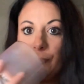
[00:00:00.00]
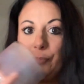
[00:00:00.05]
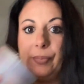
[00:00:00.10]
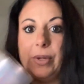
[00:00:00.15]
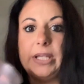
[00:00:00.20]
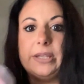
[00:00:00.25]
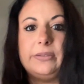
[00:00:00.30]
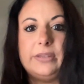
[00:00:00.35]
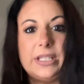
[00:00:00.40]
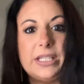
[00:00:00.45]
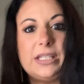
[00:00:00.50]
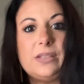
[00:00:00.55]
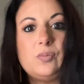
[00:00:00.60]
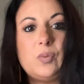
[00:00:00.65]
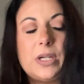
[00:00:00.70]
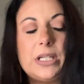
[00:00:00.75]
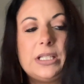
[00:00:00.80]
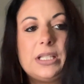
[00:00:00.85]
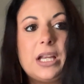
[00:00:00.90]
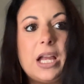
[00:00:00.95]
But this
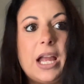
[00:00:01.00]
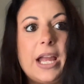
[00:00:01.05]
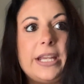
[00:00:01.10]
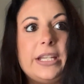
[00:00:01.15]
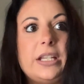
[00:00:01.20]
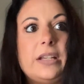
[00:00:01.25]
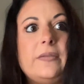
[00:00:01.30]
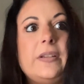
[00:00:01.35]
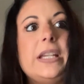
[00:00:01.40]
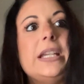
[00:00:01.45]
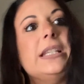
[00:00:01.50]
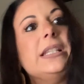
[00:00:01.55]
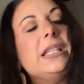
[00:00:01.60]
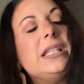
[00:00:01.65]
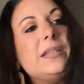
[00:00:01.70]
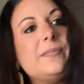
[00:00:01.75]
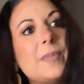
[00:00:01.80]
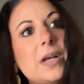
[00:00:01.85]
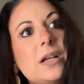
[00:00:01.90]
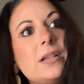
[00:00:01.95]
one kind of, it
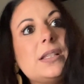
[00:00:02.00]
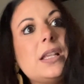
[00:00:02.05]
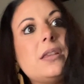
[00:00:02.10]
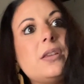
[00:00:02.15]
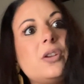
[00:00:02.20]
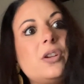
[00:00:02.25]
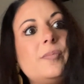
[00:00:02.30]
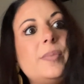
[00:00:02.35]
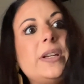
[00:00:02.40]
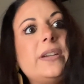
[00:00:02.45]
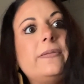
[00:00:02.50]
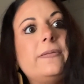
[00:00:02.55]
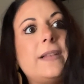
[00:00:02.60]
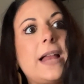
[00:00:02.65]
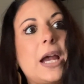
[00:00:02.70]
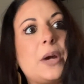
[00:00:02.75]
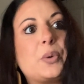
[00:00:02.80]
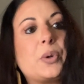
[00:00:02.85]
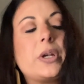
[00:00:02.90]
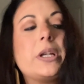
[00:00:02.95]
smells a little bit
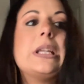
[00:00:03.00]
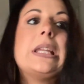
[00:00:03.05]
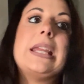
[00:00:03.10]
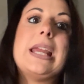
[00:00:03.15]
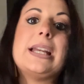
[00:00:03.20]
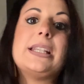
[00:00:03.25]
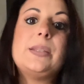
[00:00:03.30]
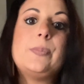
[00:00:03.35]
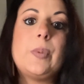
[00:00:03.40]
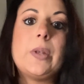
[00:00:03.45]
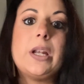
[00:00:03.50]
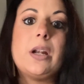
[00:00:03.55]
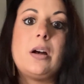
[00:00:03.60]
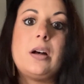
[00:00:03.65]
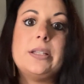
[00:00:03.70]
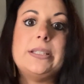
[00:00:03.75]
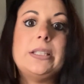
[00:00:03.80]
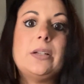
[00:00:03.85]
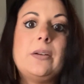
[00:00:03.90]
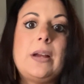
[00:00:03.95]
flowery, yes, but it
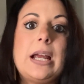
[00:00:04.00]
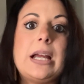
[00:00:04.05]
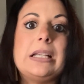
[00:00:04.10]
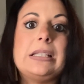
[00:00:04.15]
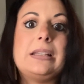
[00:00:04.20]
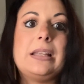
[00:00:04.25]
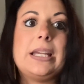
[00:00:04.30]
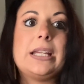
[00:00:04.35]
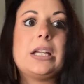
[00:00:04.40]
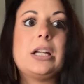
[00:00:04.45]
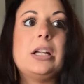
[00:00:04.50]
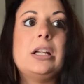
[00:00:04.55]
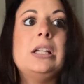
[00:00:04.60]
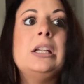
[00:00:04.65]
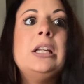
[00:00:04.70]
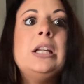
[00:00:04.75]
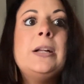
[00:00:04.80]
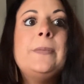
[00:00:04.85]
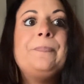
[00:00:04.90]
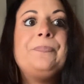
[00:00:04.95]
also has like a
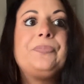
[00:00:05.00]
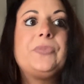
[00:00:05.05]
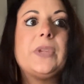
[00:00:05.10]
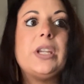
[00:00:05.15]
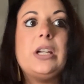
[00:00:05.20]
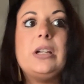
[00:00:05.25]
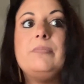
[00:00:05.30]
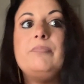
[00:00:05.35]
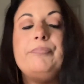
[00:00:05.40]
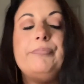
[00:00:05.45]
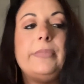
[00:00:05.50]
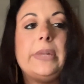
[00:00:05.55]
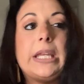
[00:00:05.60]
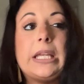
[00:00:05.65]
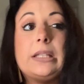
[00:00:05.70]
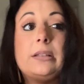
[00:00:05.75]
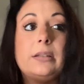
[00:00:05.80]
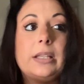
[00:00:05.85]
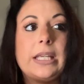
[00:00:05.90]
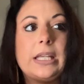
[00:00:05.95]

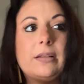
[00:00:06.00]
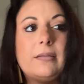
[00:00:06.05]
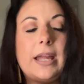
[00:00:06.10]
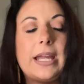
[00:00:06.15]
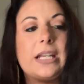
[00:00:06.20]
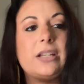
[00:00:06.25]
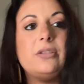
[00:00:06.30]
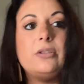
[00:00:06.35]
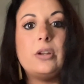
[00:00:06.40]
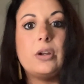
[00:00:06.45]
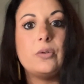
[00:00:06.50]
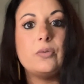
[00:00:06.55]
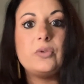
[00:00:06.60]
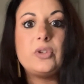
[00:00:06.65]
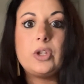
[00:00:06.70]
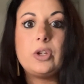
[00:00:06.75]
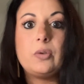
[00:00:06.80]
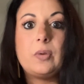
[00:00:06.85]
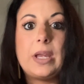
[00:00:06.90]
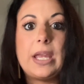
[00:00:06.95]
manly like note
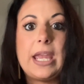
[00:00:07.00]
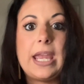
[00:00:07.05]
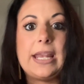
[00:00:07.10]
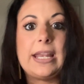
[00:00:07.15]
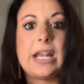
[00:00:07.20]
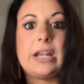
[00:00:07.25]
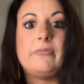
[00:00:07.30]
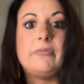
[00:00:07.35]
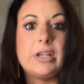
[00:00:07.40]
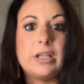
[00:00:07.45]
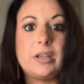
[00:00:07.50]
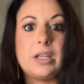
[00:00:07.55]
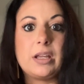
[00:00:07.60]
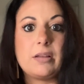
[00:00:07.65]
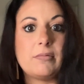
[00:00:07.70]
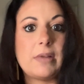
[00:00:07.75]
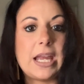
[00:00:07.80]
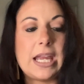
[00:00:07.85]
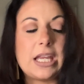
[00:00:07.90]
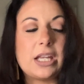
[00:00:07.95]
to it, and I really
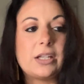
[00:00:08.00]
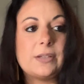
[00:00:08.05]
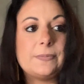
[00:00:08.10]
like